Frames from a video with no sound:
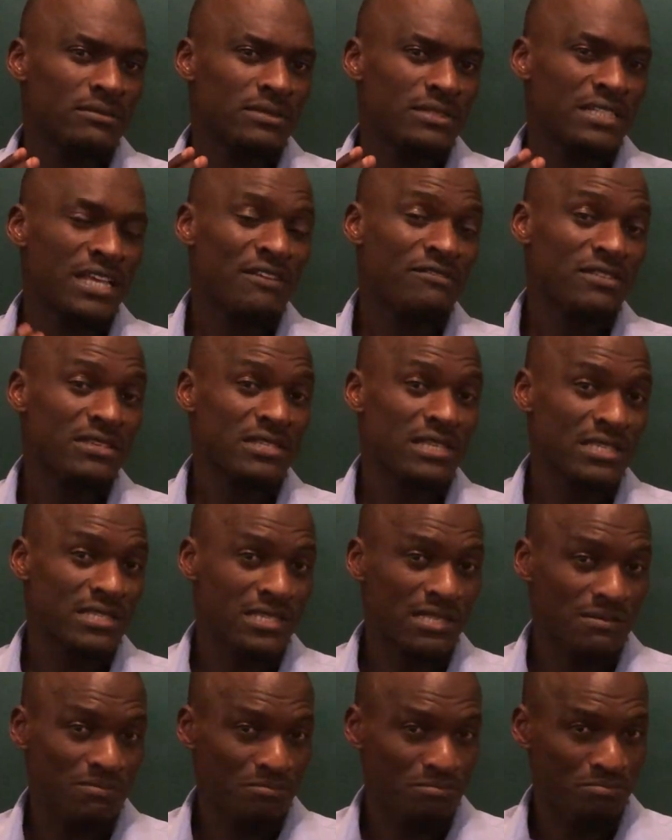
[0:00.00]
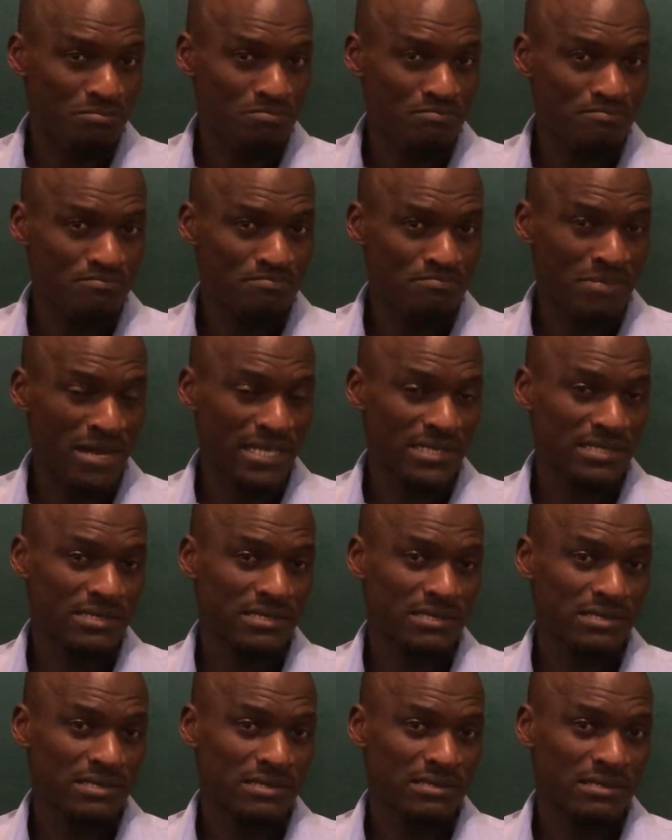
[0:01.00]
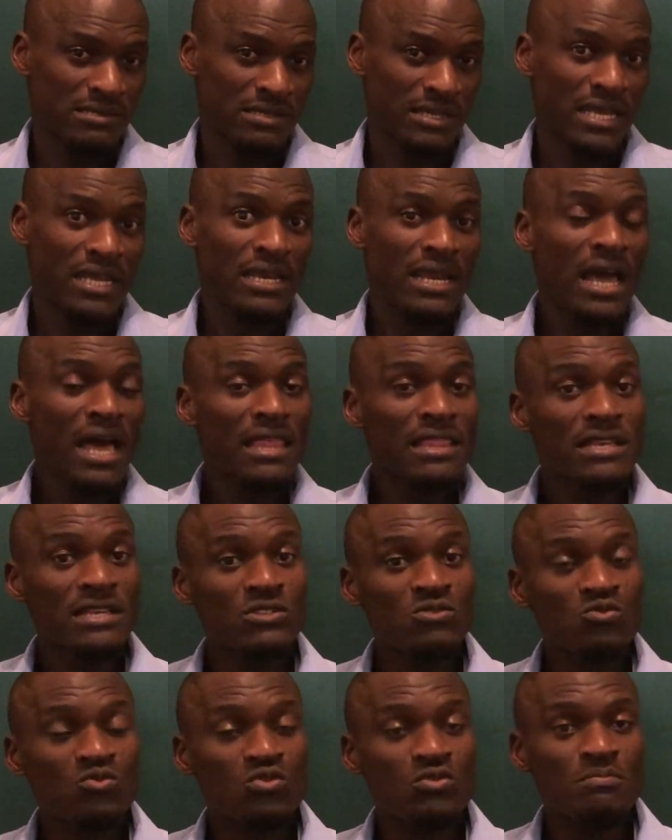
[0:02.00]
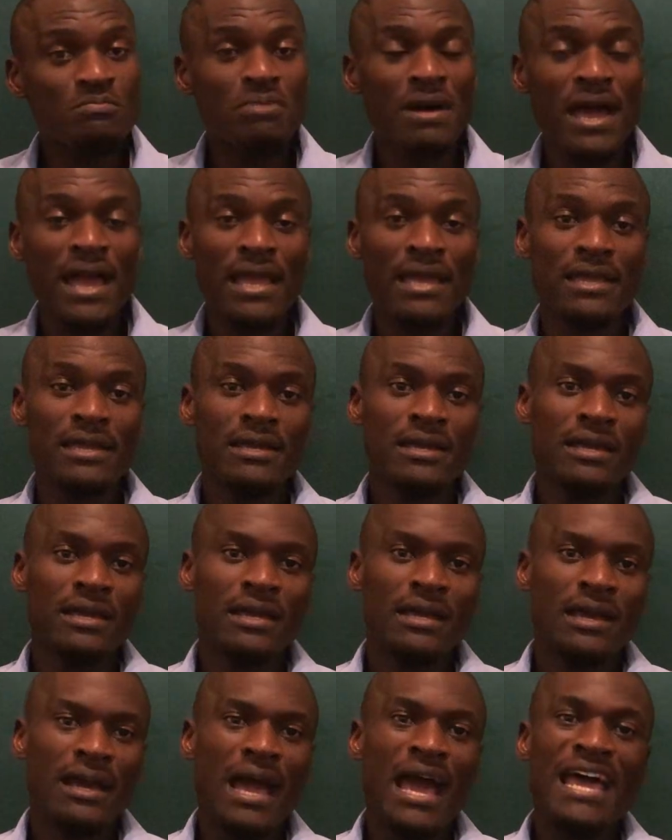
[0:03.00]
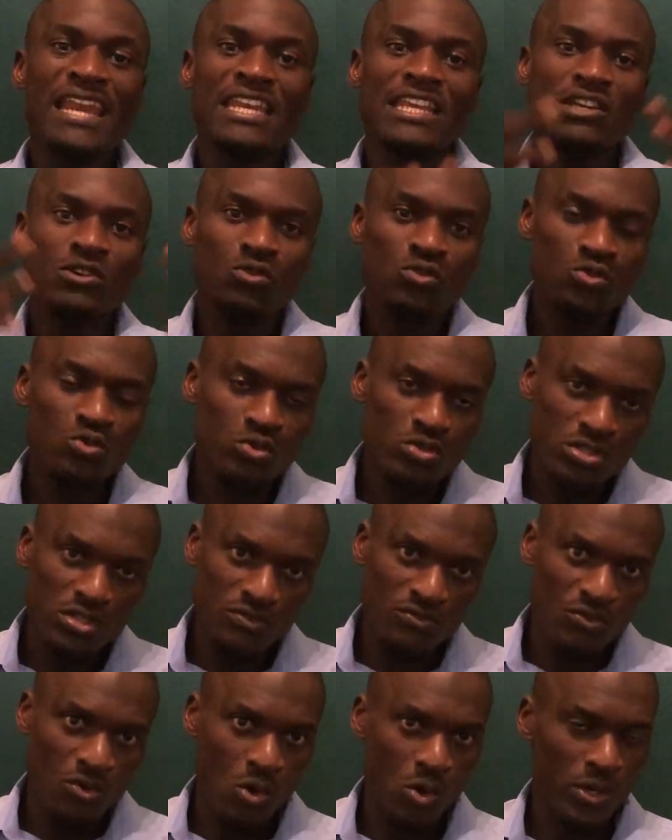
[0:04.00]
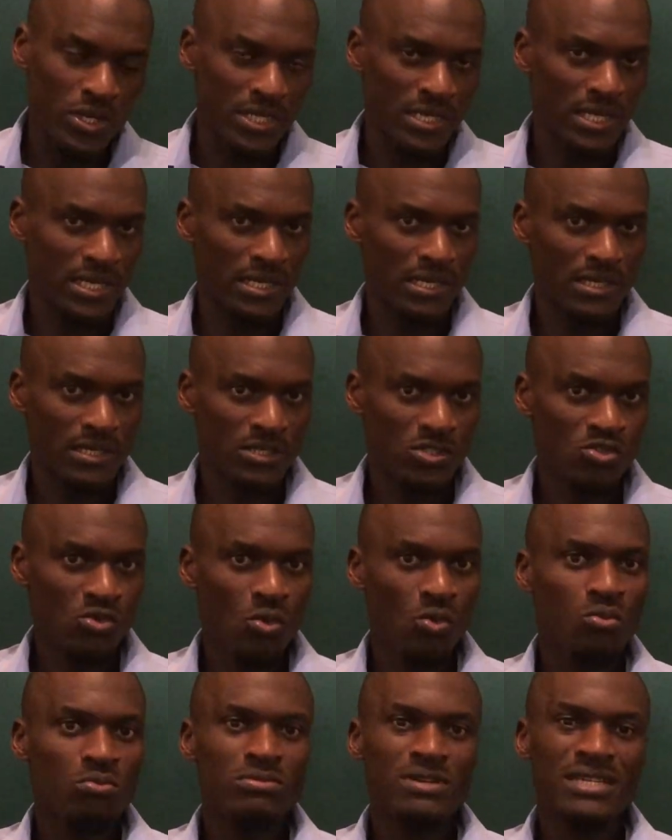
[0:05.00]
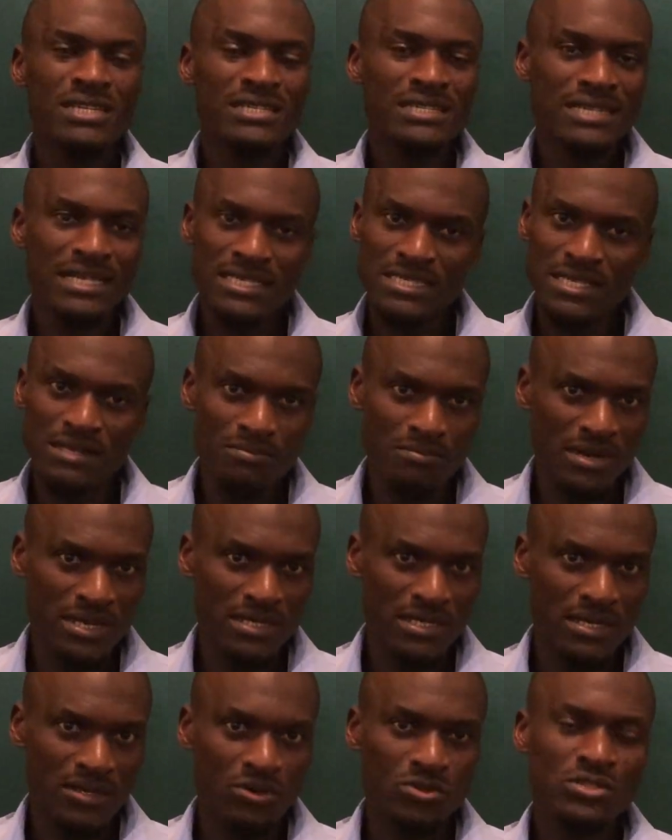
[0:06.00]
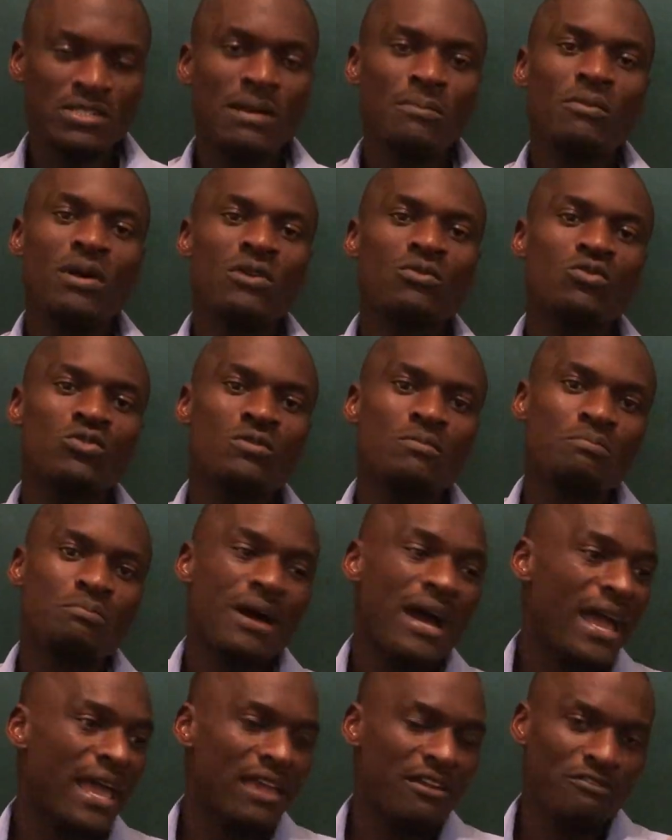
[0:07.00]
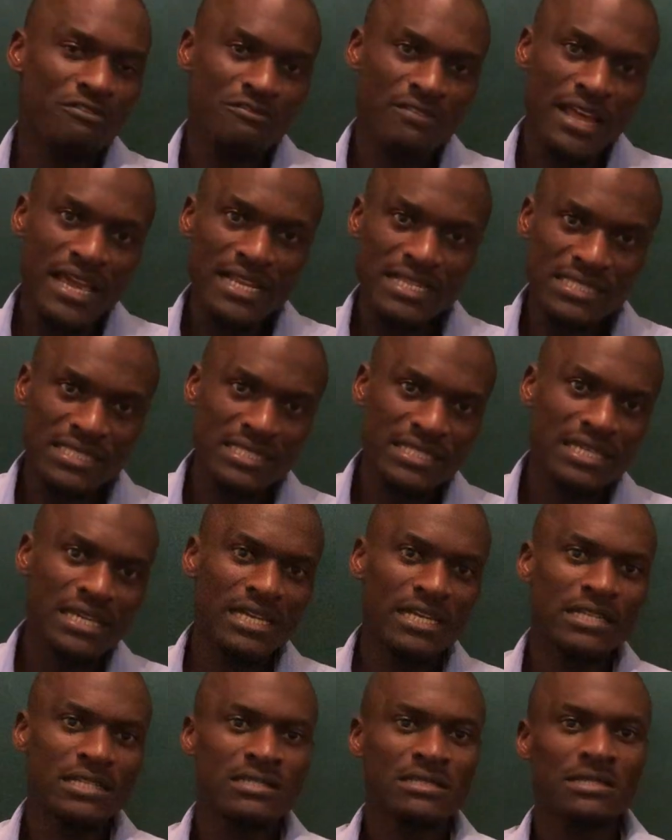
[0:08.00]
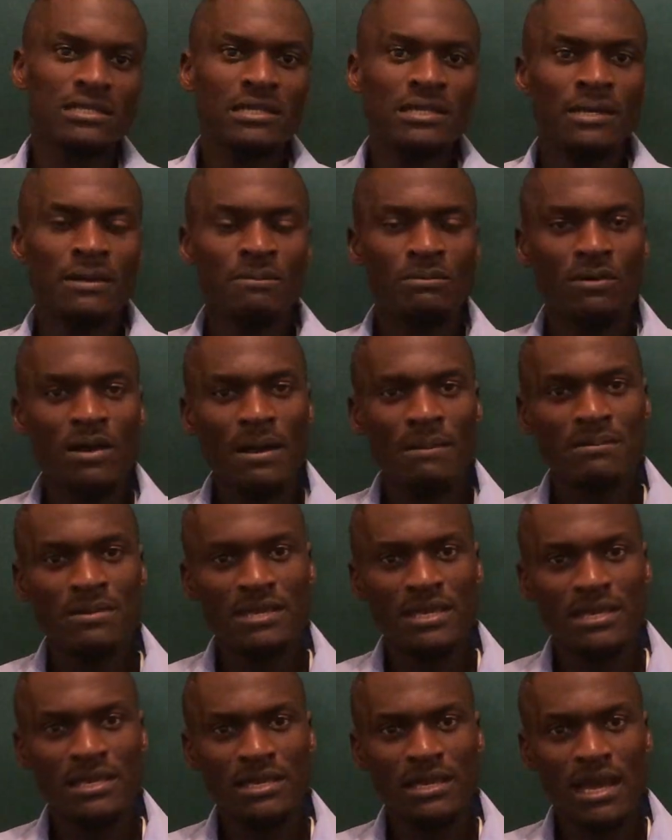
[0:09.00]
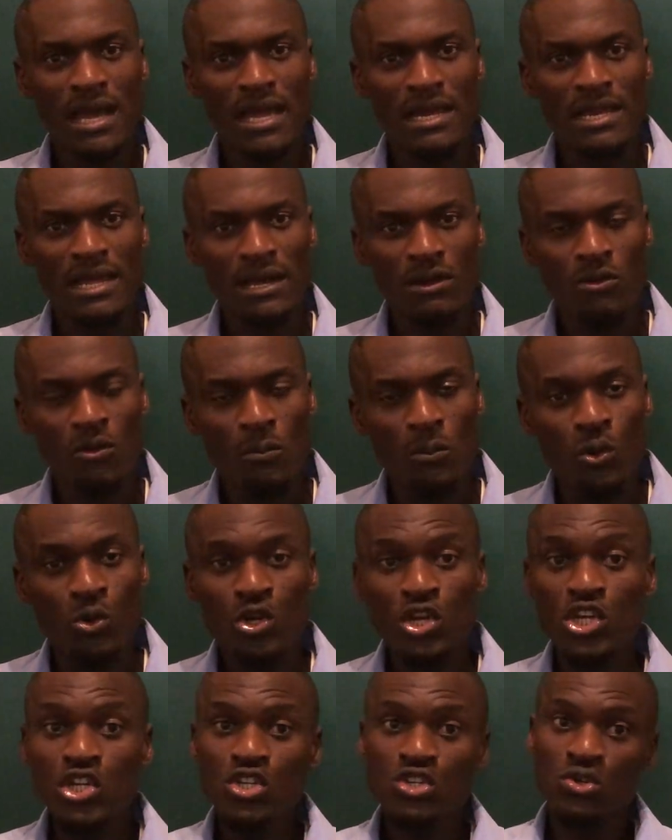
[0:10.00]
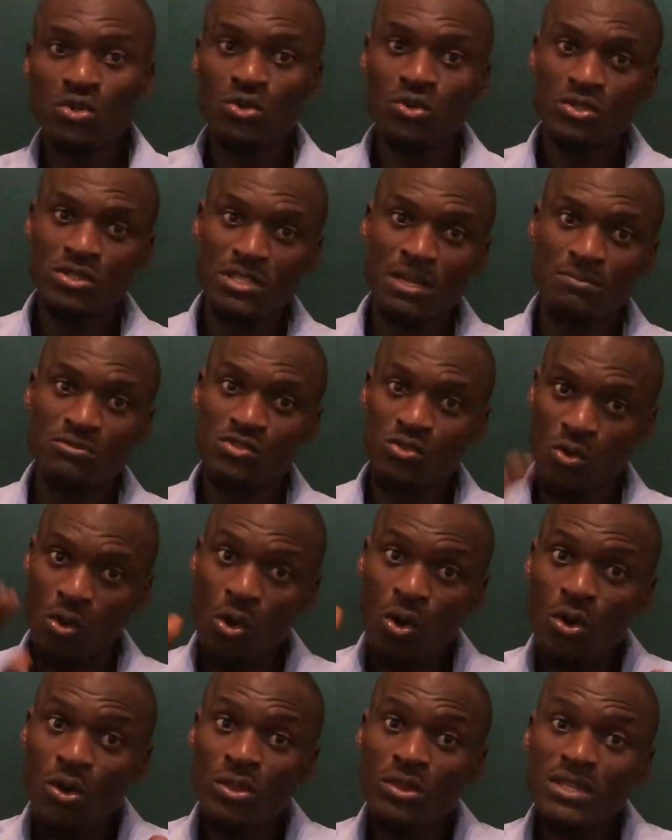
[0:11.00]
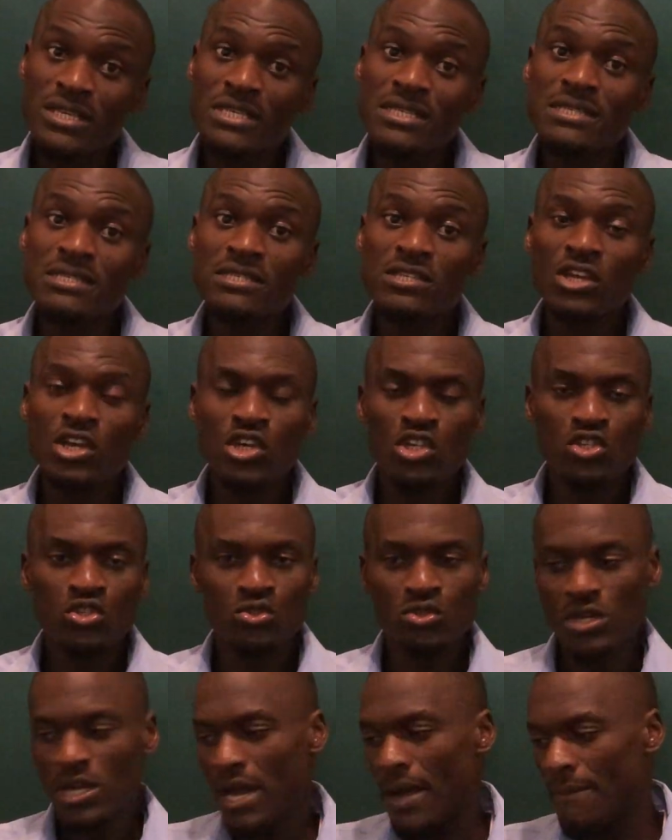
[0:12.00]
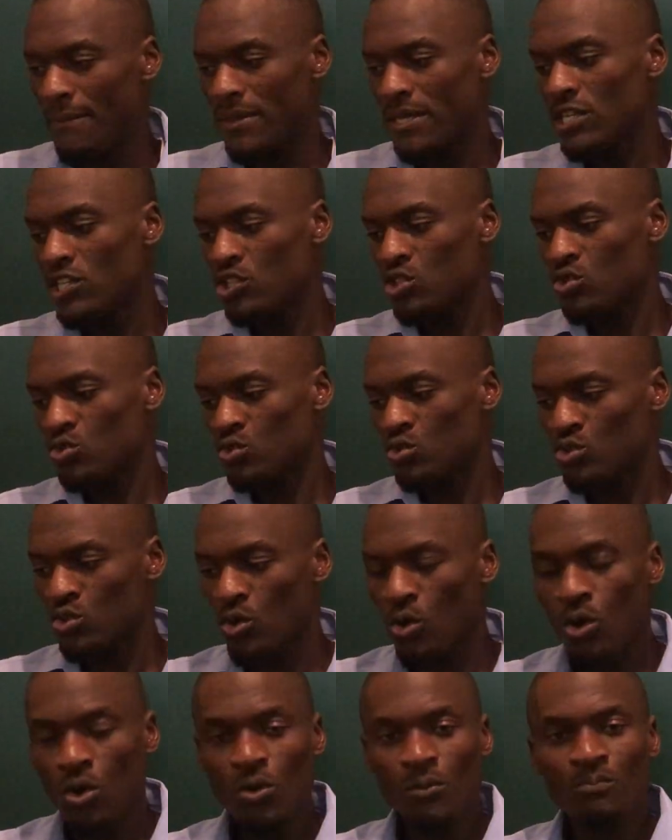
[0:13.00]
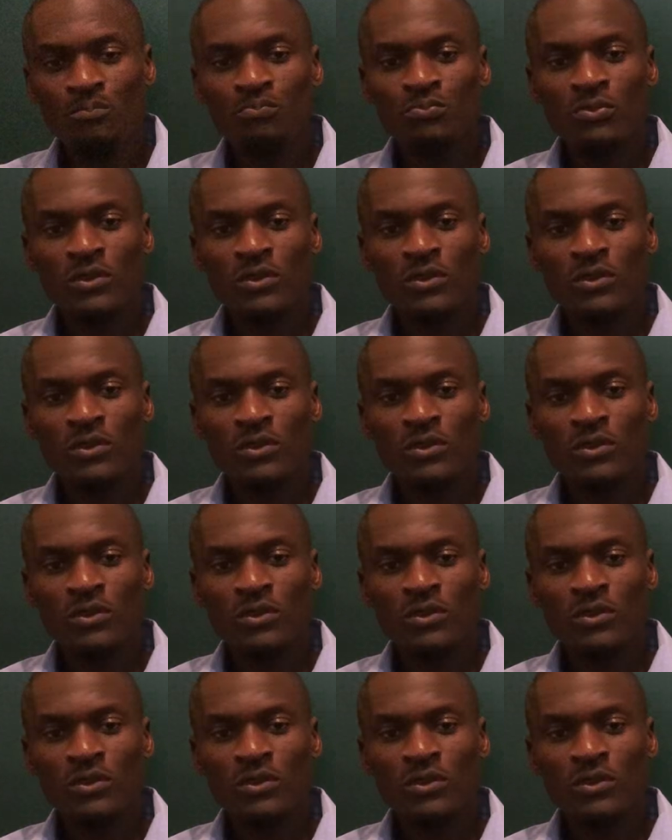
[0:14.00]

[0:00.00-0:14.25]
services in parts and others would buy an inclusive holiday. So it doesn't matter. Or someone would buy a flight ticket, probably add accommodation or some. So all these should come into your